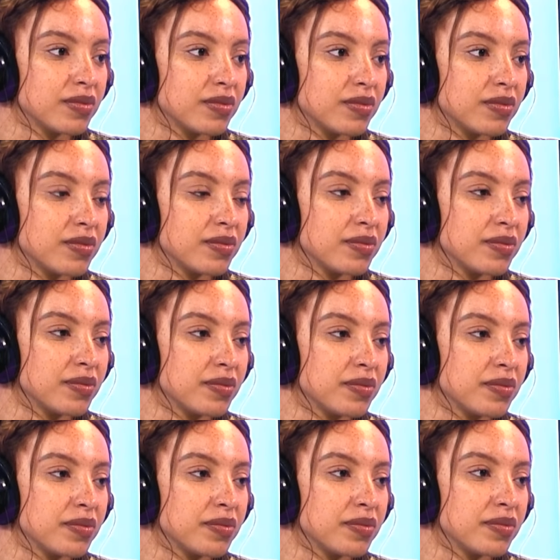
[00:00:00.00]

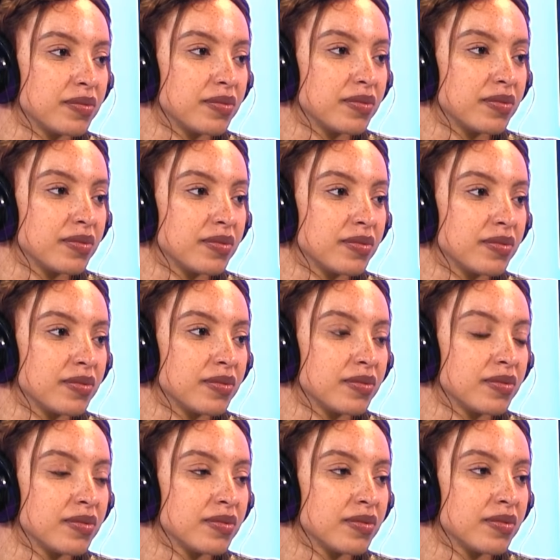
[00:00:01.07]

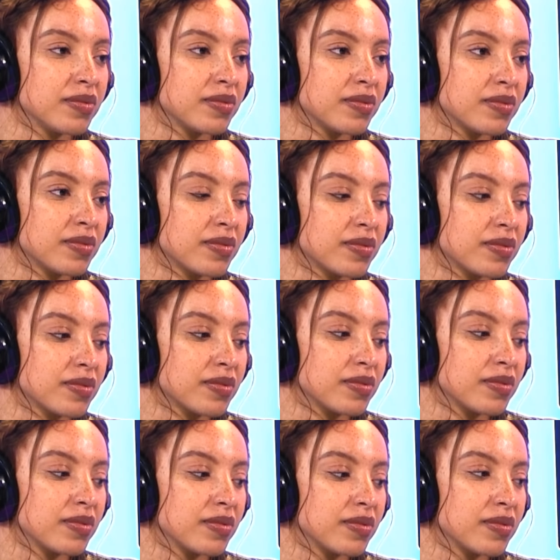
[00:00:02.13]

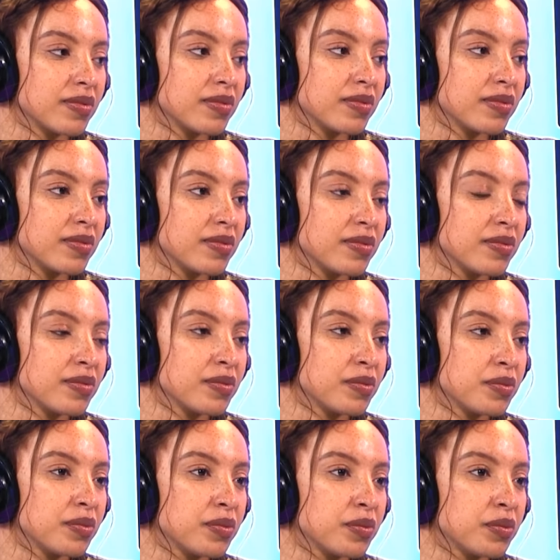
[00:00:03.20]

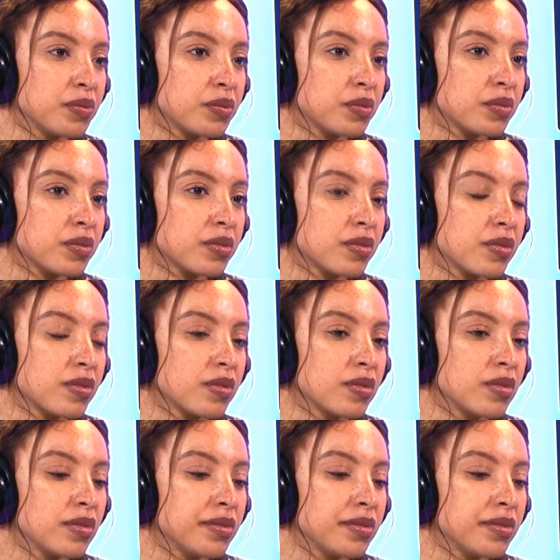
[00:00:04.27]
[no speech]